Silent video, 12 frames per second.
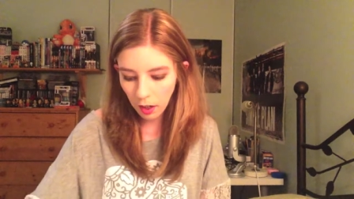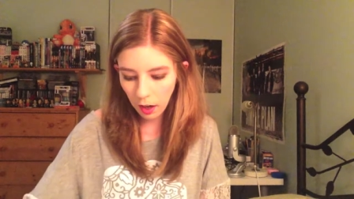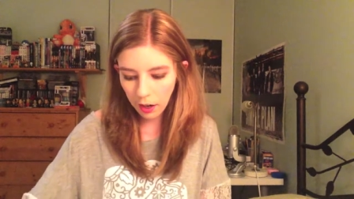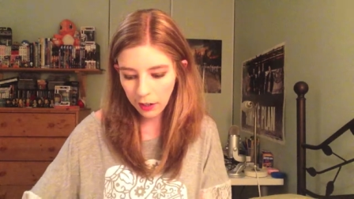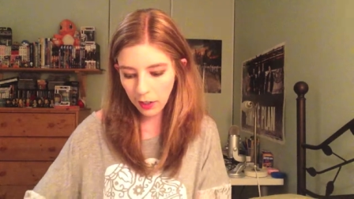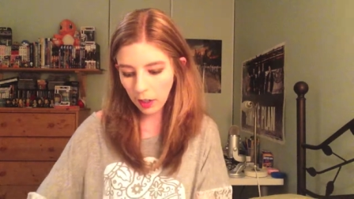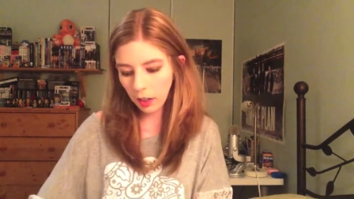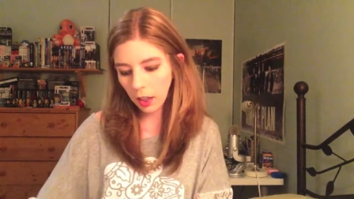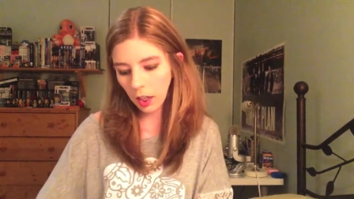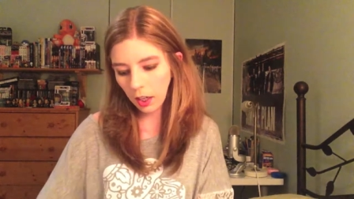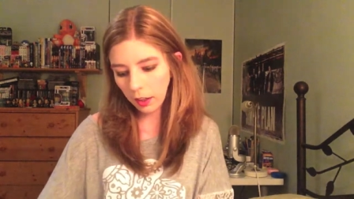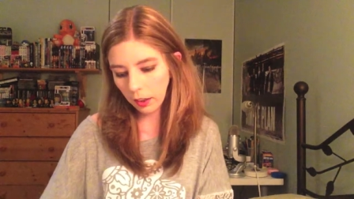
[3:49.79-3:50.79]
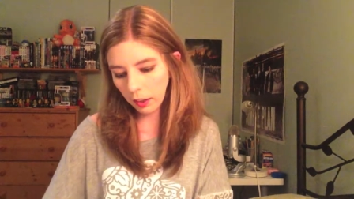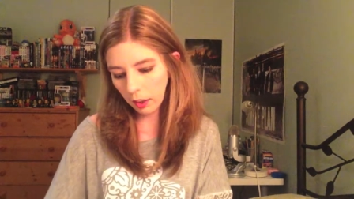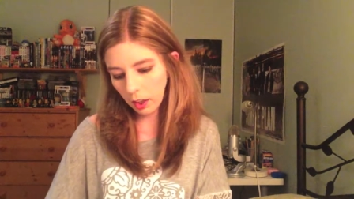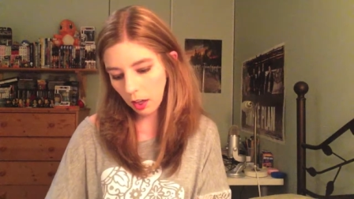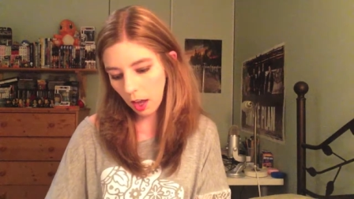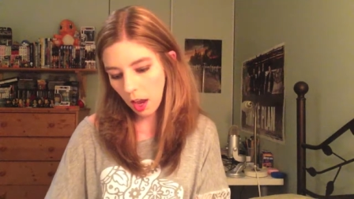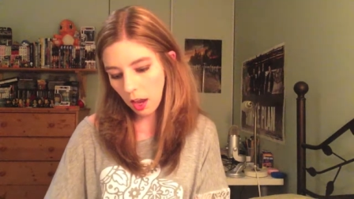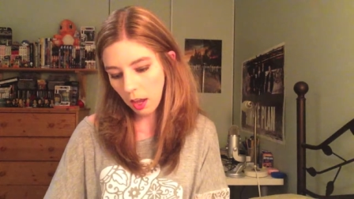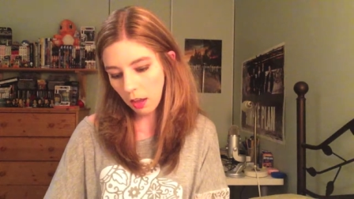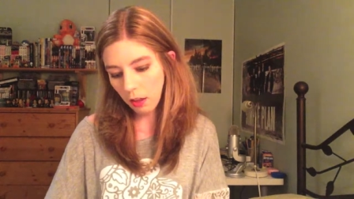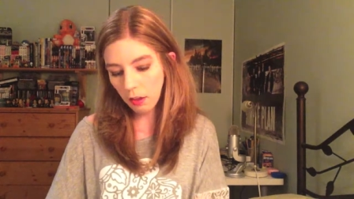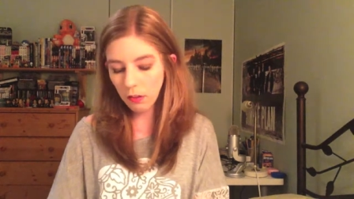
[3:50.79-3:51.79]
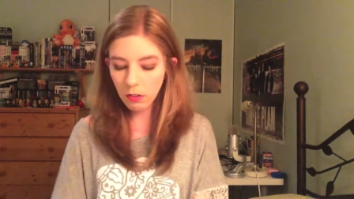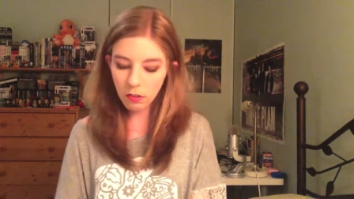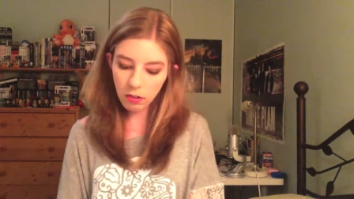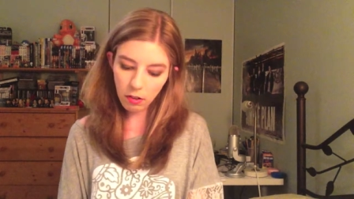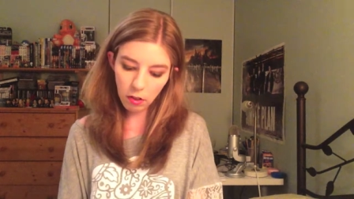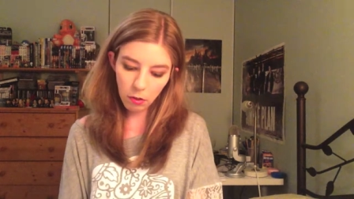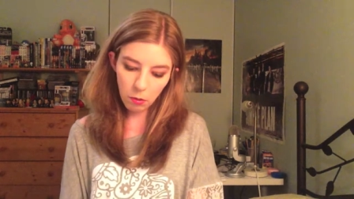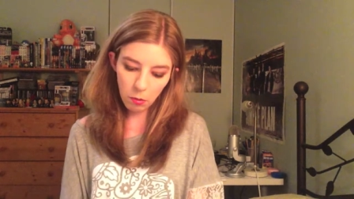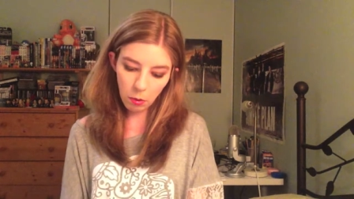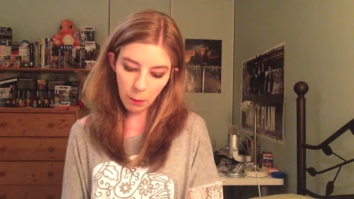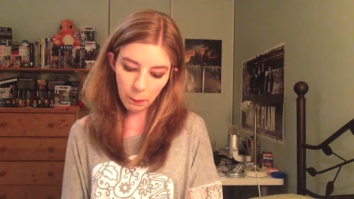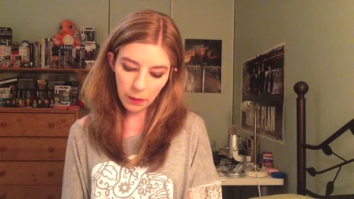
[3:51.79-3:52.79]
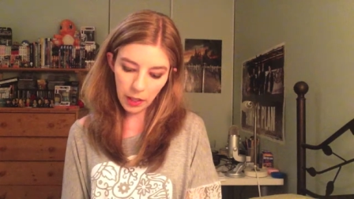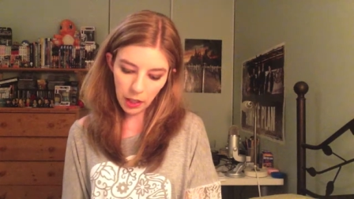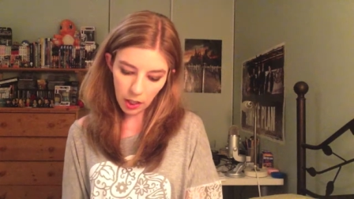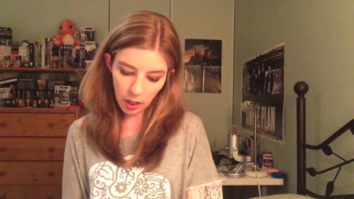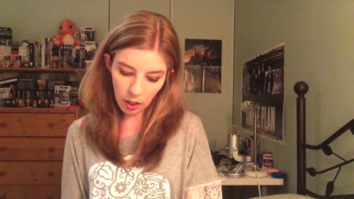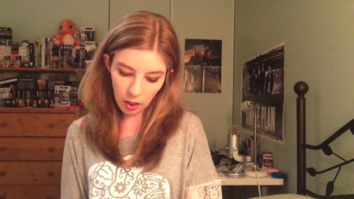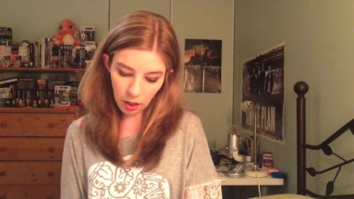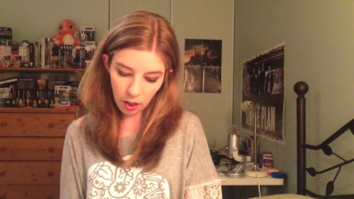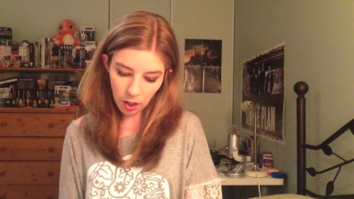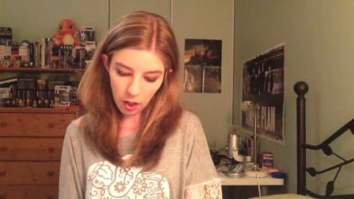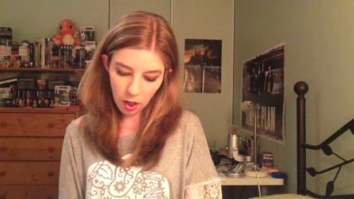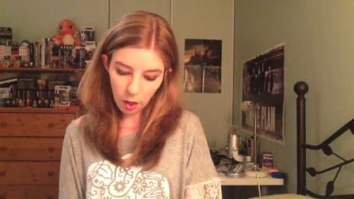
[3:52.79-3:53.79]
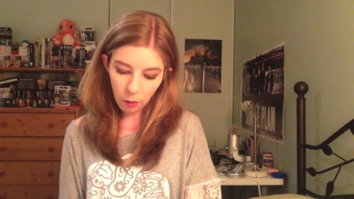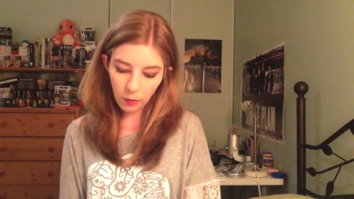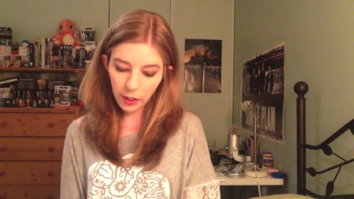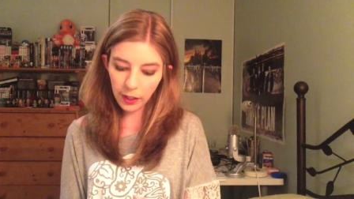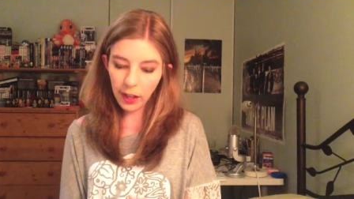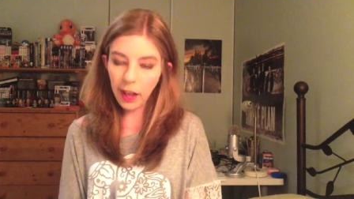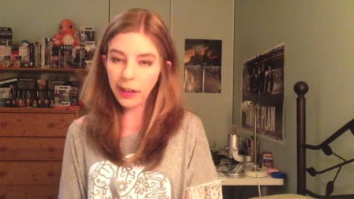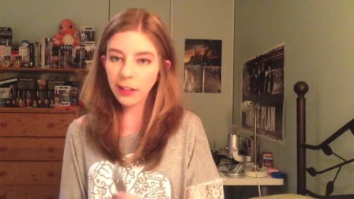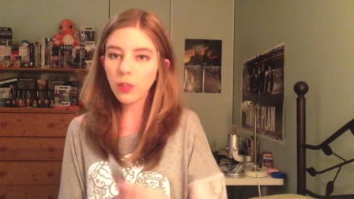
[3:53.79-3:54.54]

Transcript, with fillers: Alright, next thing I see is oh, a pin. Oh, we got a